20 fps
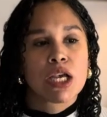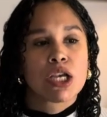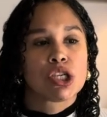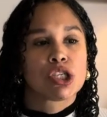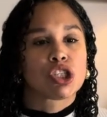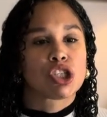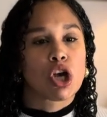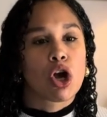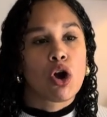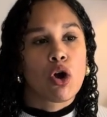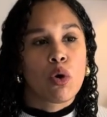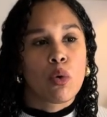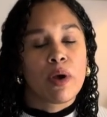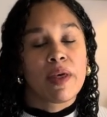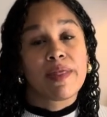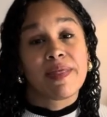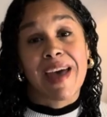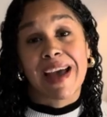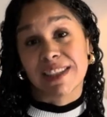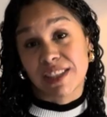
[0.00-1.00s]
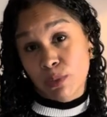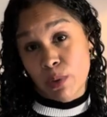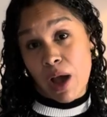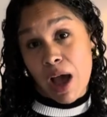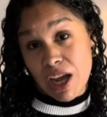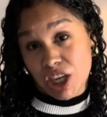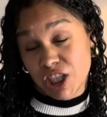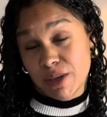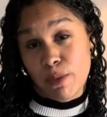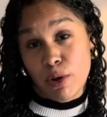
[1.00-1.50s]
So that's what
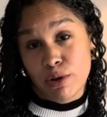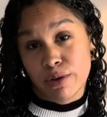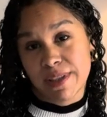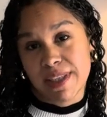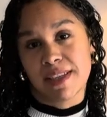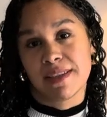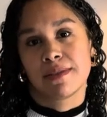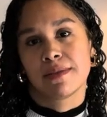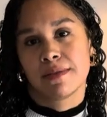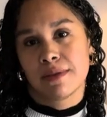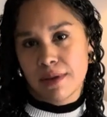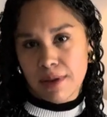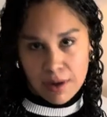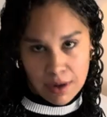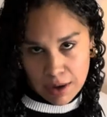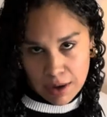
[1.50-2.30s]
Hashimoto's is in a